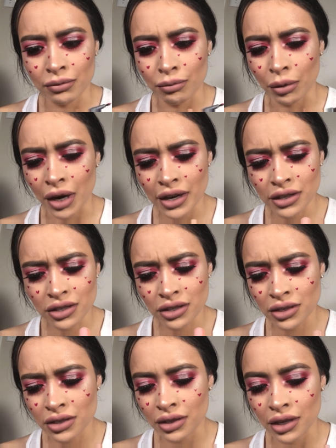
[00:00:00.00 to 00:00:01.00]
brush.
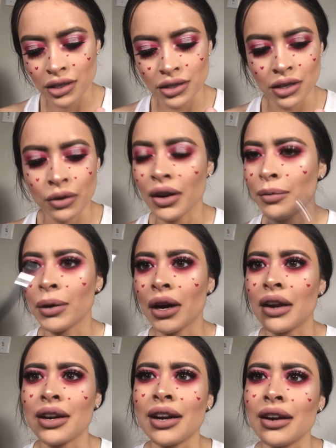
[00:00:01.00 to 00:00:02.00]
There's no number
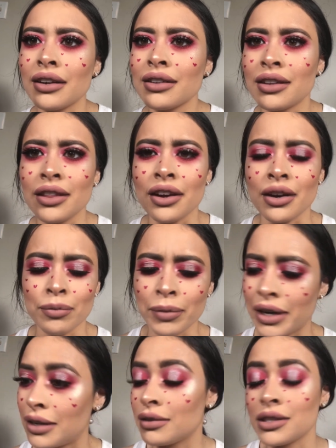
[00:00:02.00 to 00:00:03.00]
on here either, but
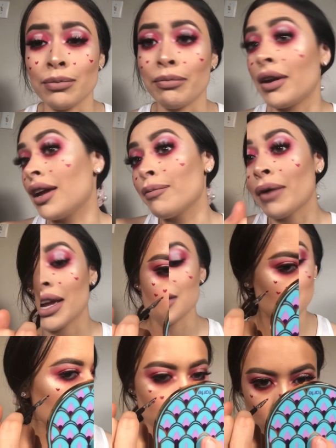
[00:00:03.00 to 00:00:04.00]
it's made by
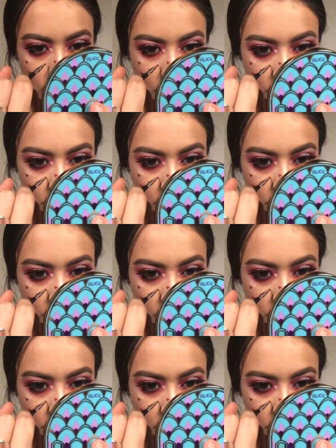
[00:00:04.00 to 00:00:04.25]
Estetica.